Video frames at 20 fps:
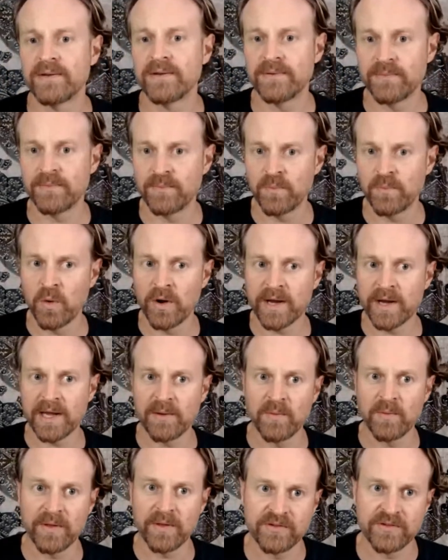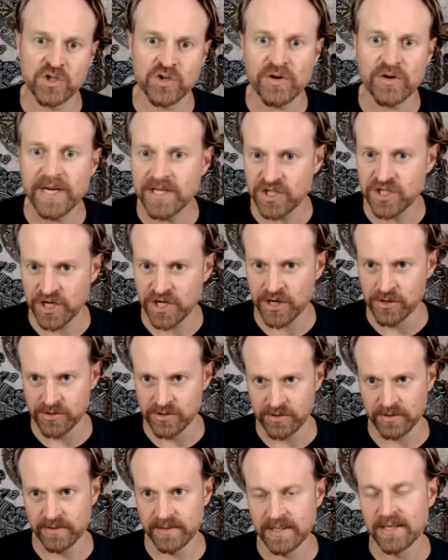working with tree
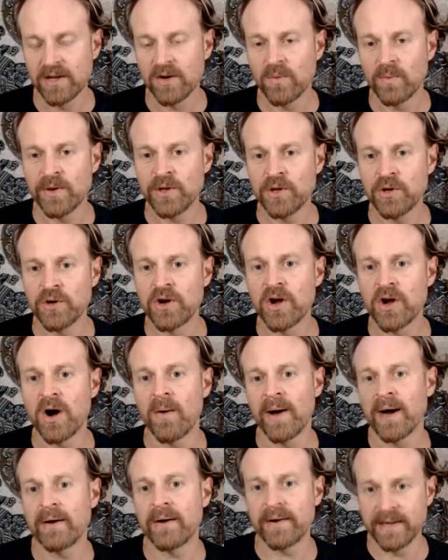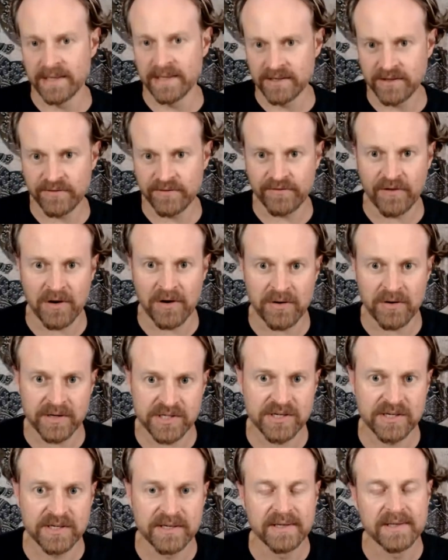ChiKung, where you go out into the
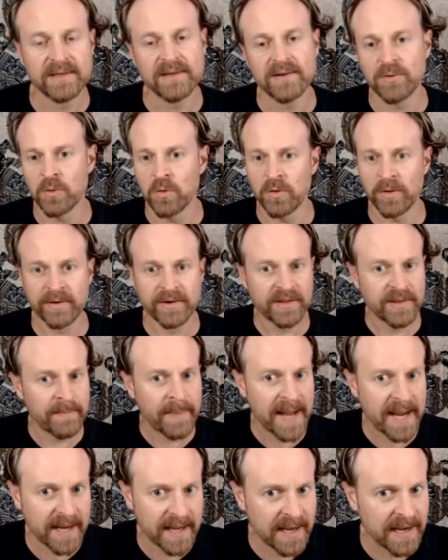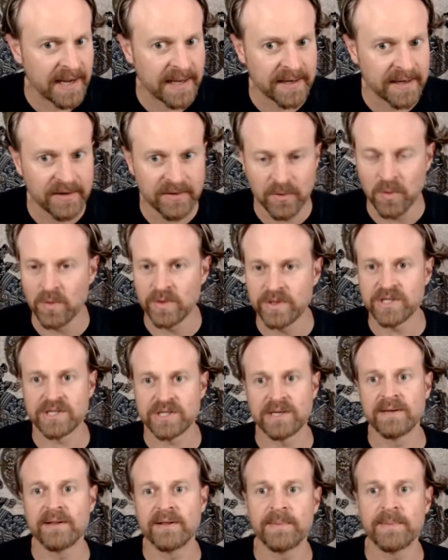forest or into the backyard or
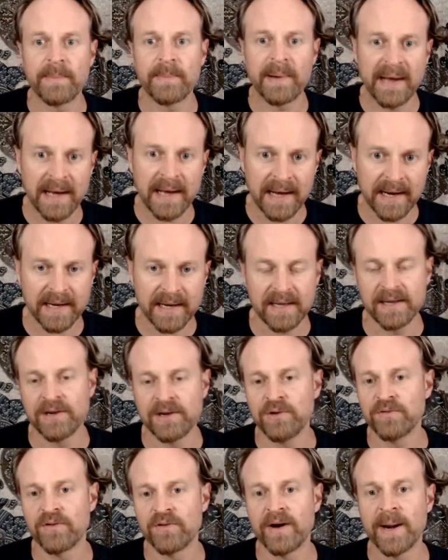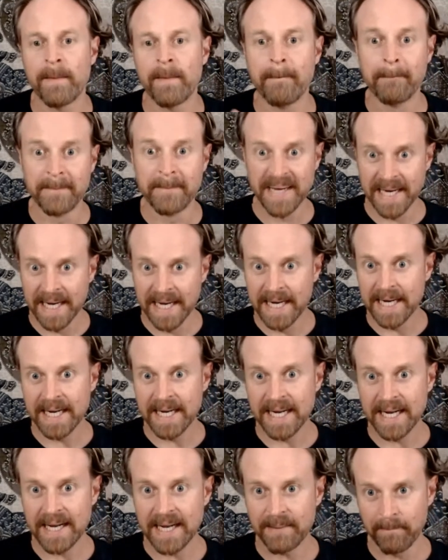just into the park, and you find a big,
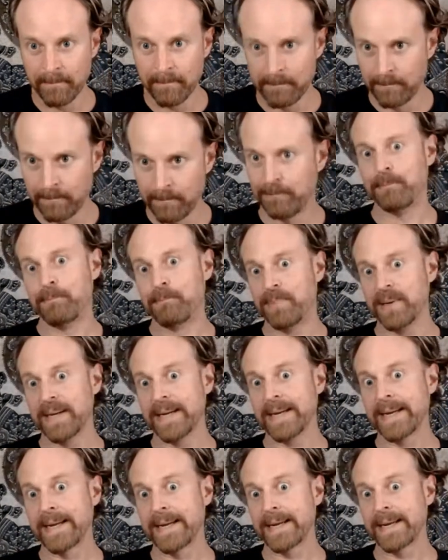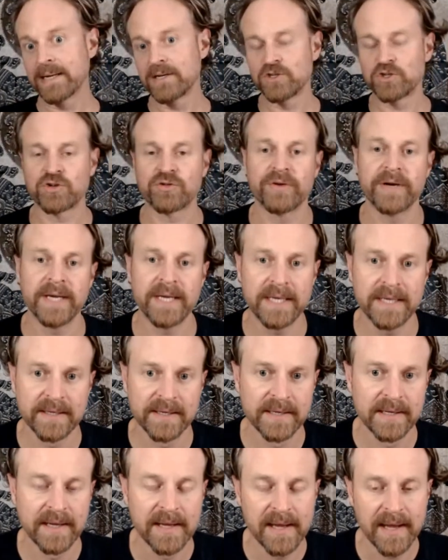big tree,
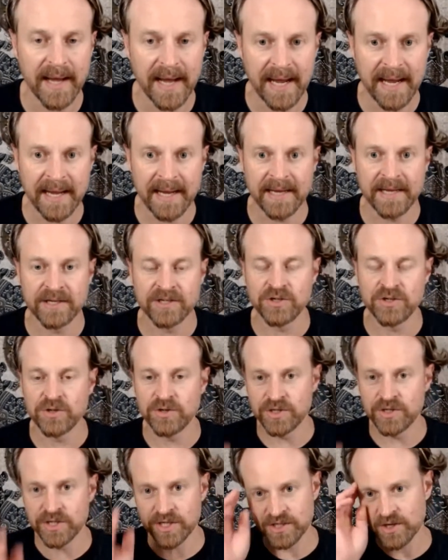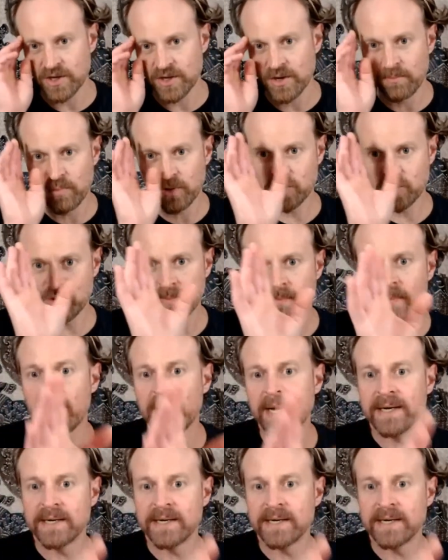and you just put your mind